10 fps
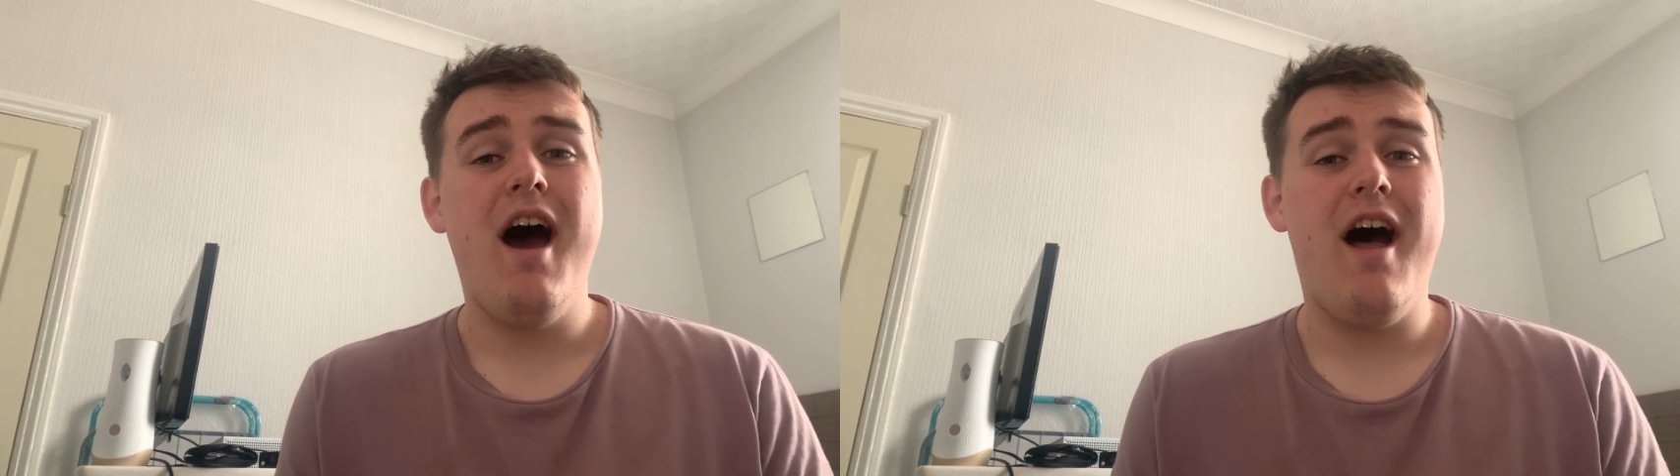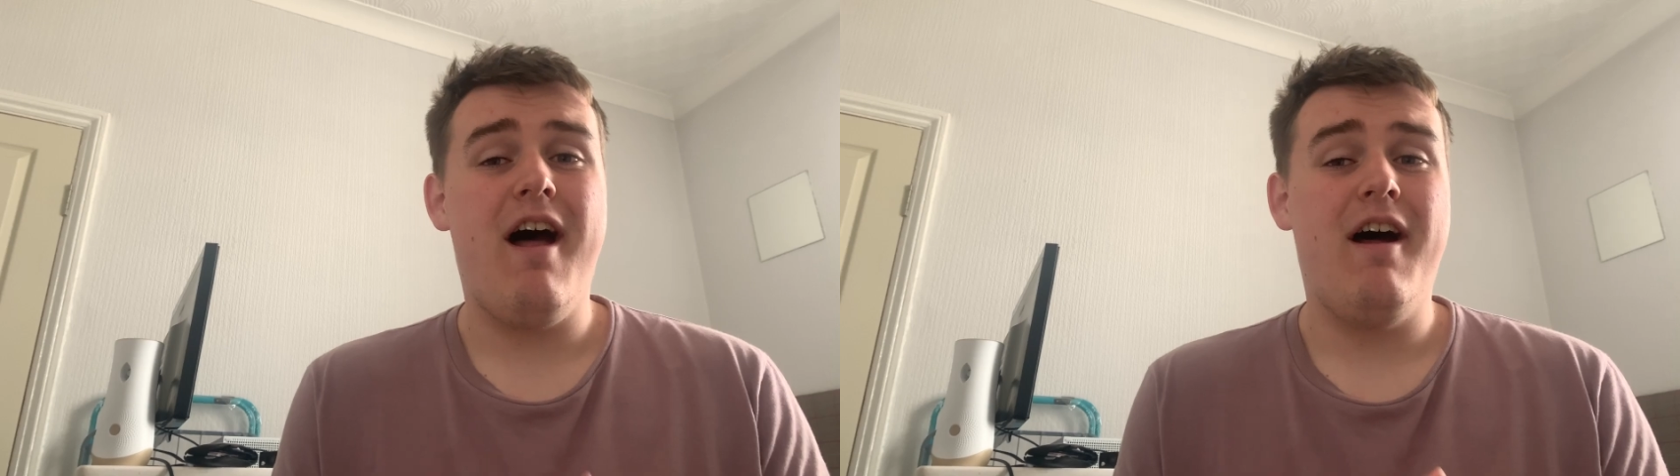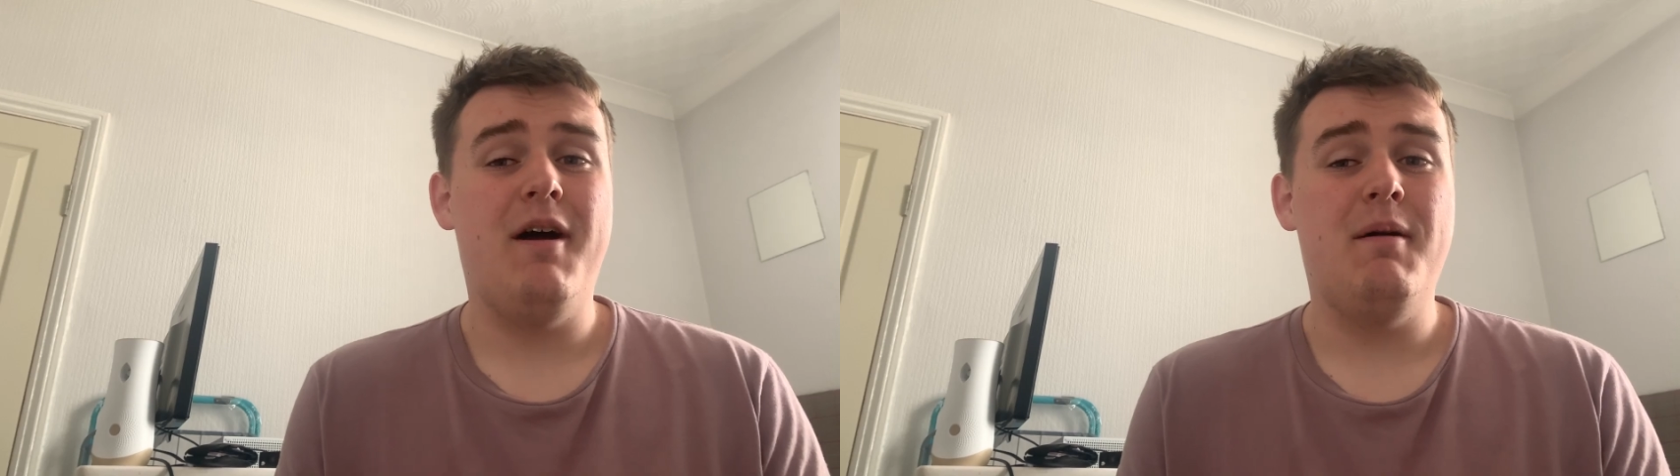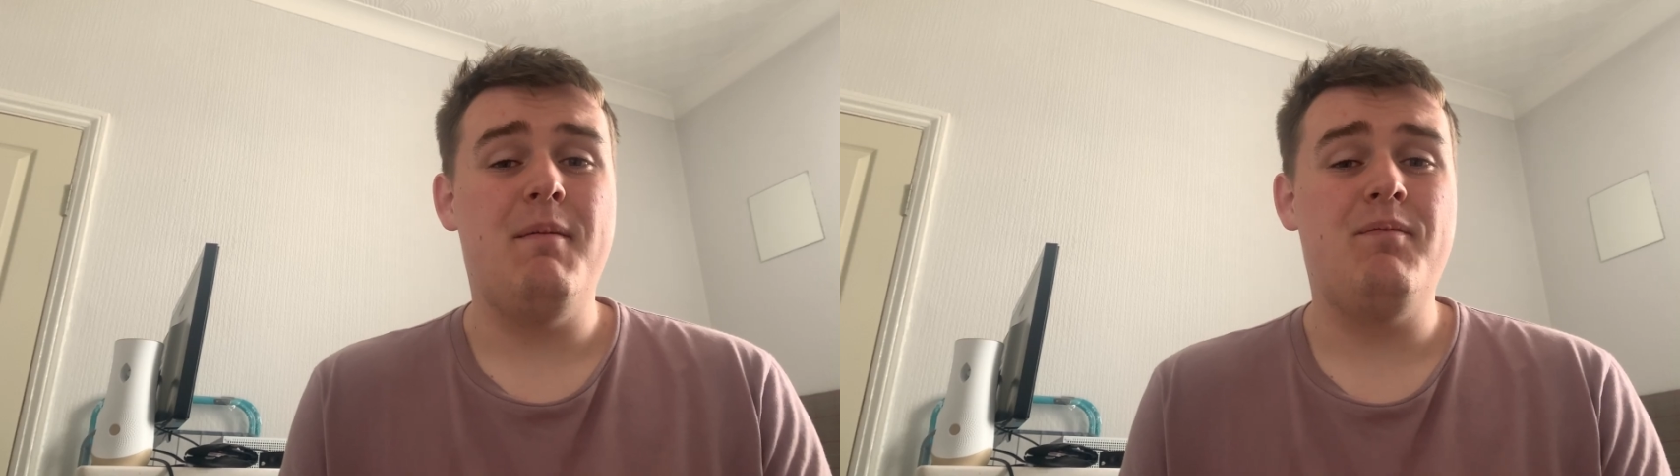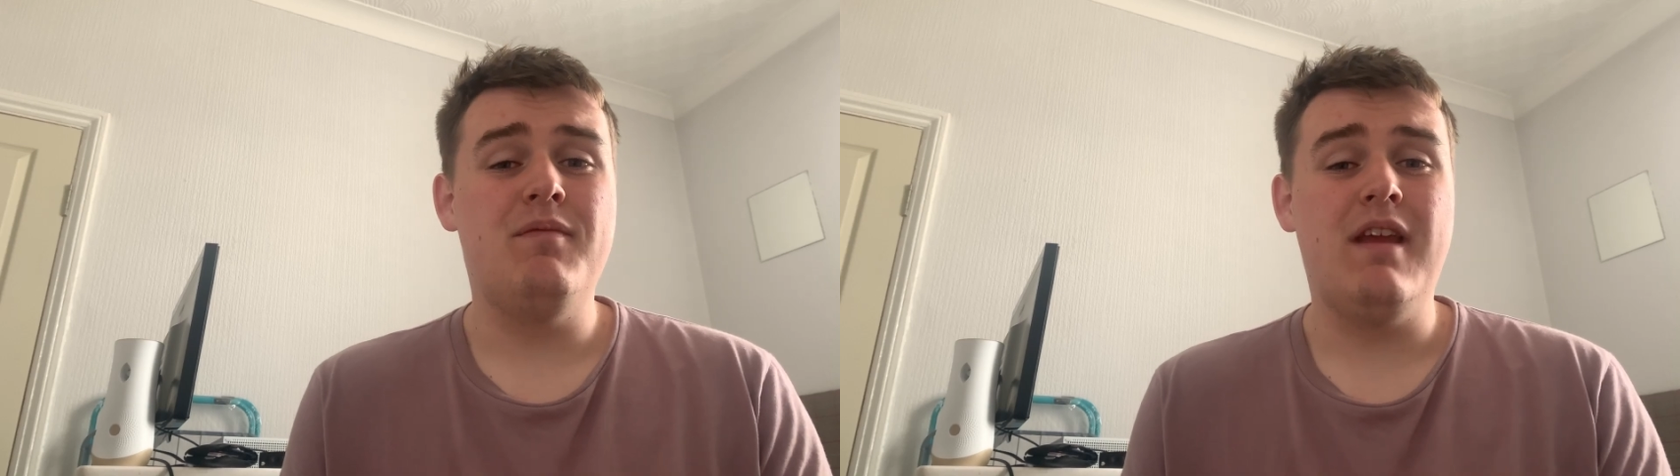
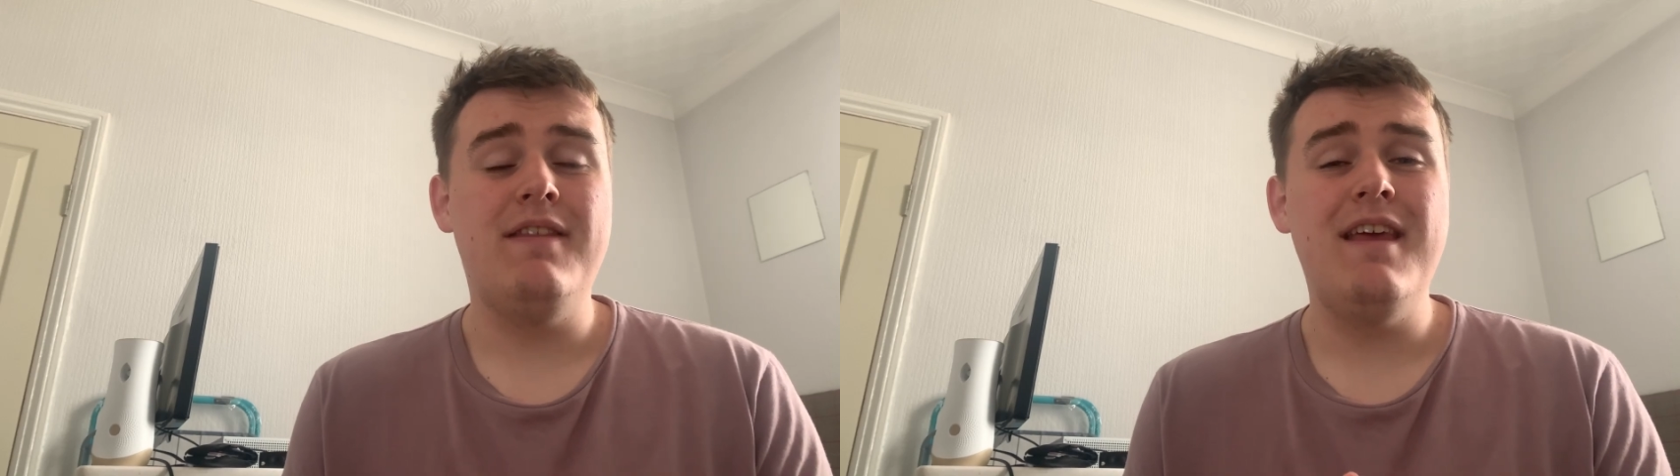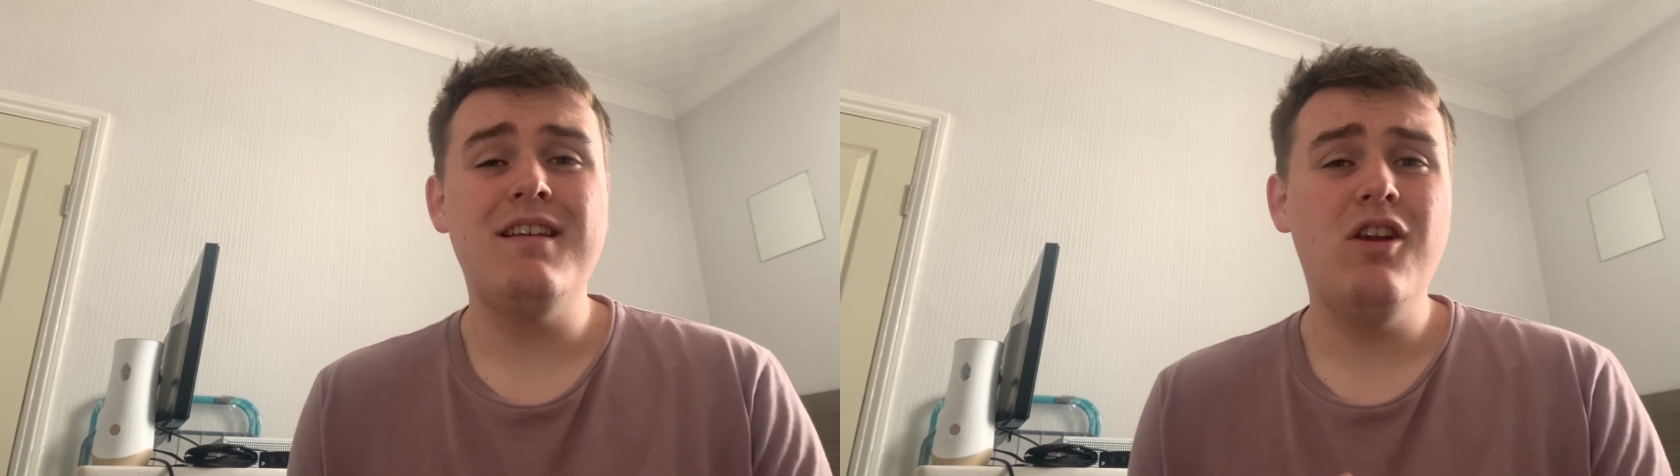There's a